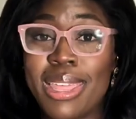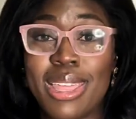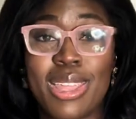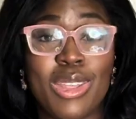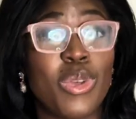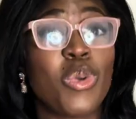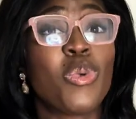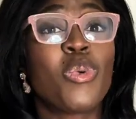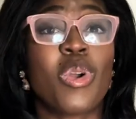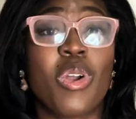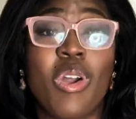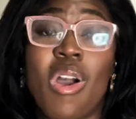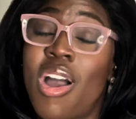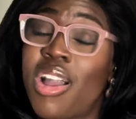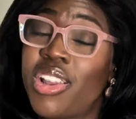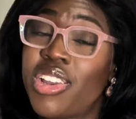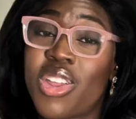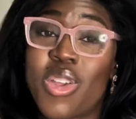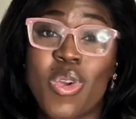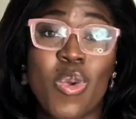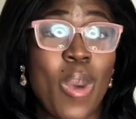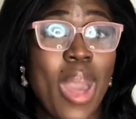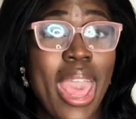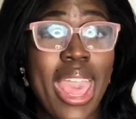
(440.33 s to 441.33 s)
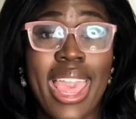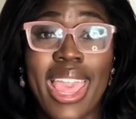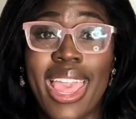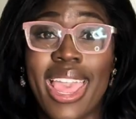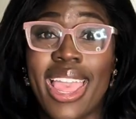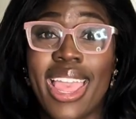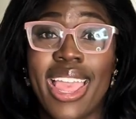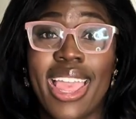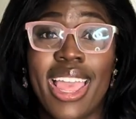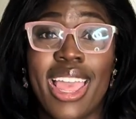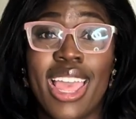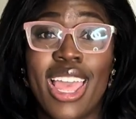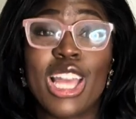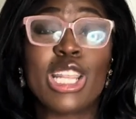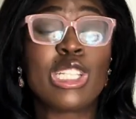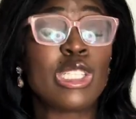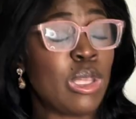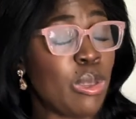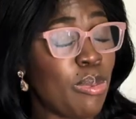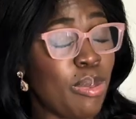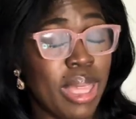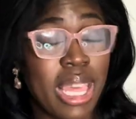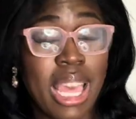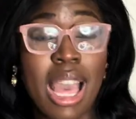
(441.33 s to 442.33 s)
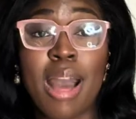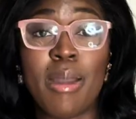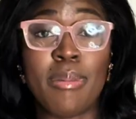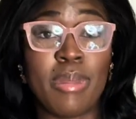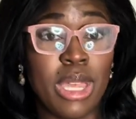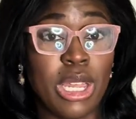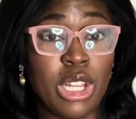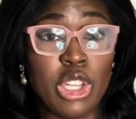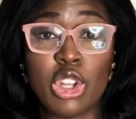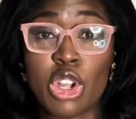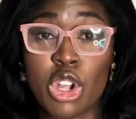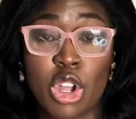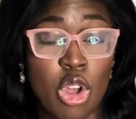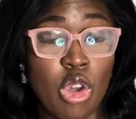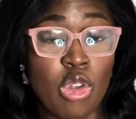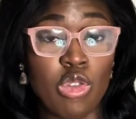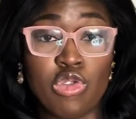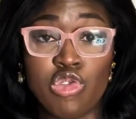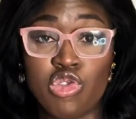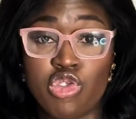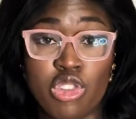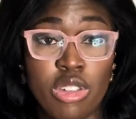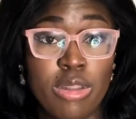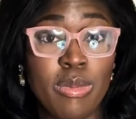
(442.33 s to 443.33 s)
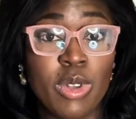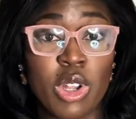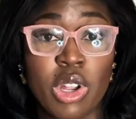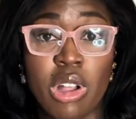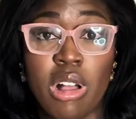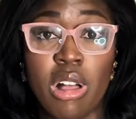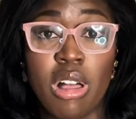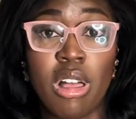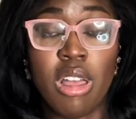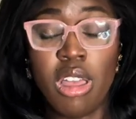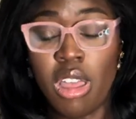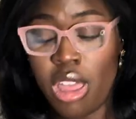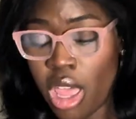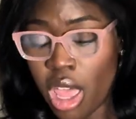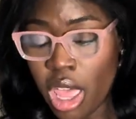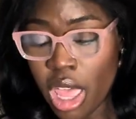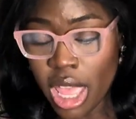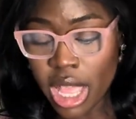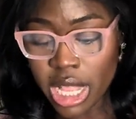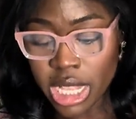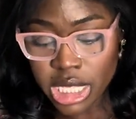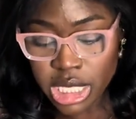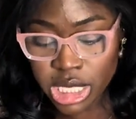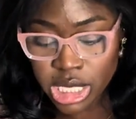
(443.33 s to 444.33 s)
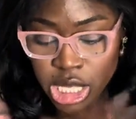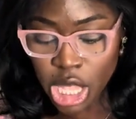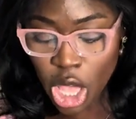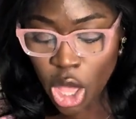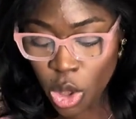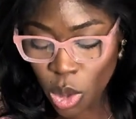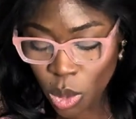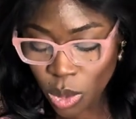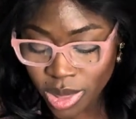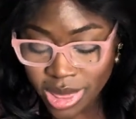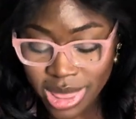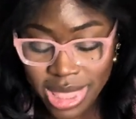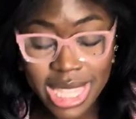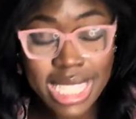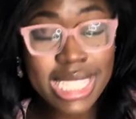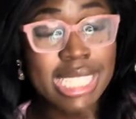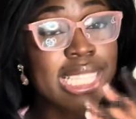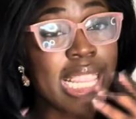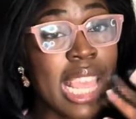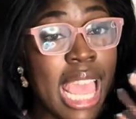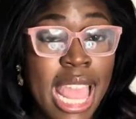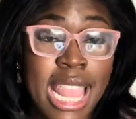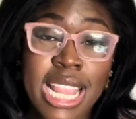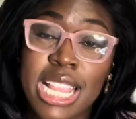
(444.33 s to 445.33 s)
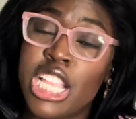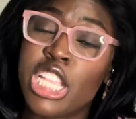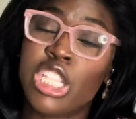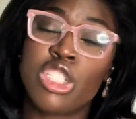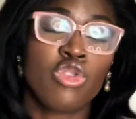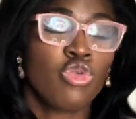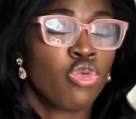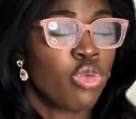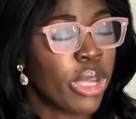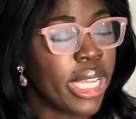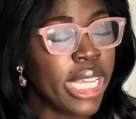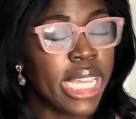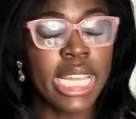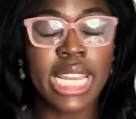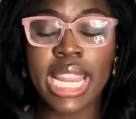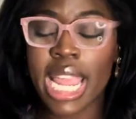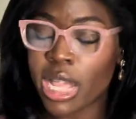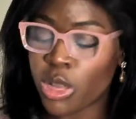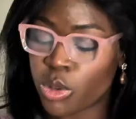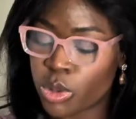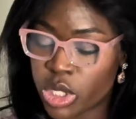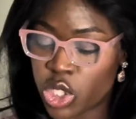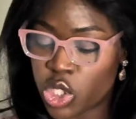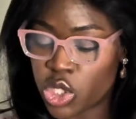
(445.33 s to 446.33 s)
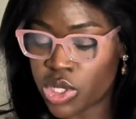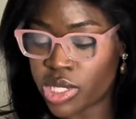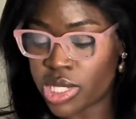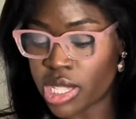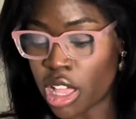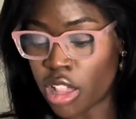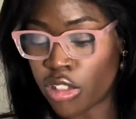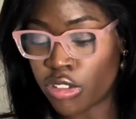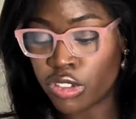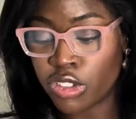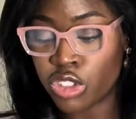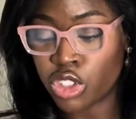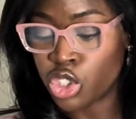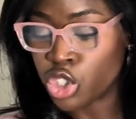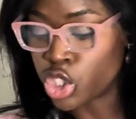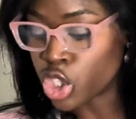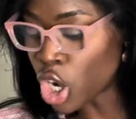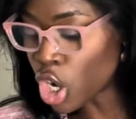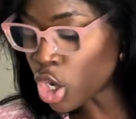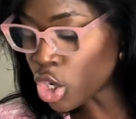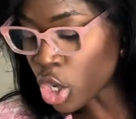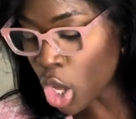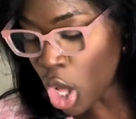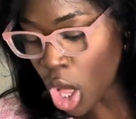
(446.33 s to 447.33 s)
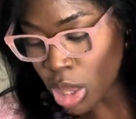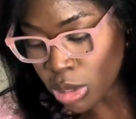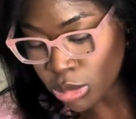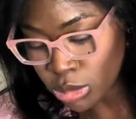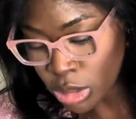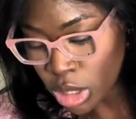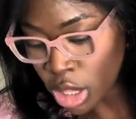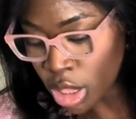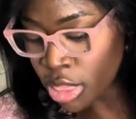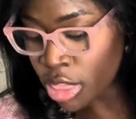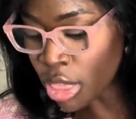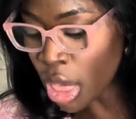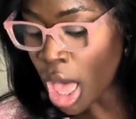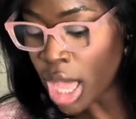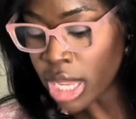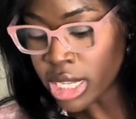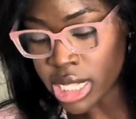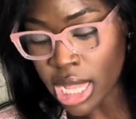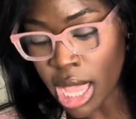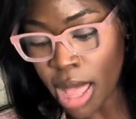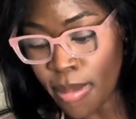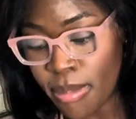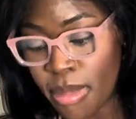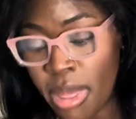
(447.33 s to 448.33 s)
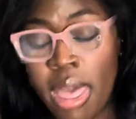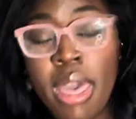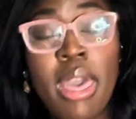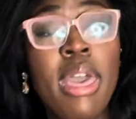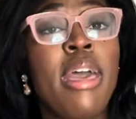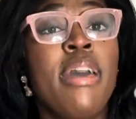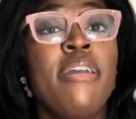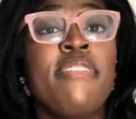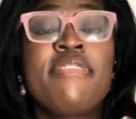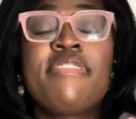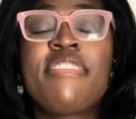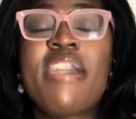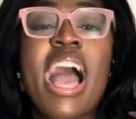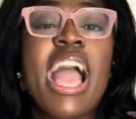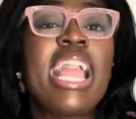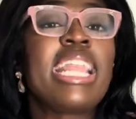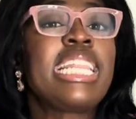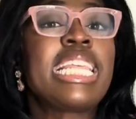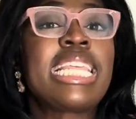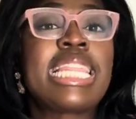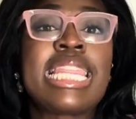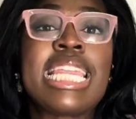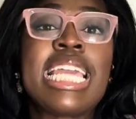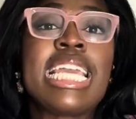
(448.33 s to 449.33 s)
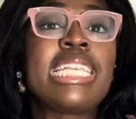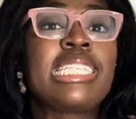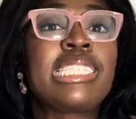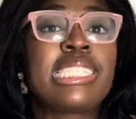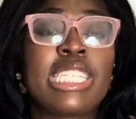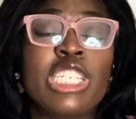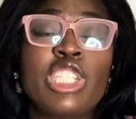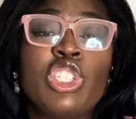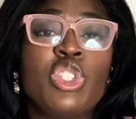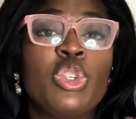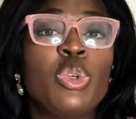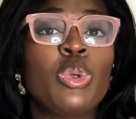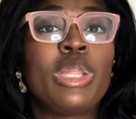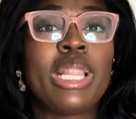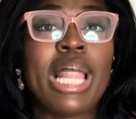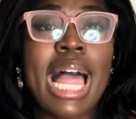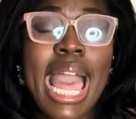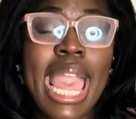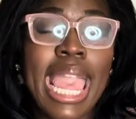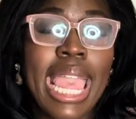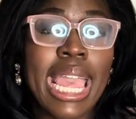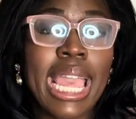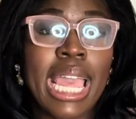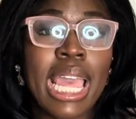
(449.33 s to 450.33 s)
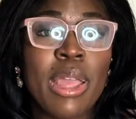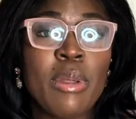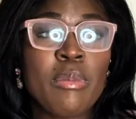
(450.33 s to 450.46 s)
you are on your way to becoming your own dream girl. So and reconnect with yourself, journal, thought dump, find the things that you like.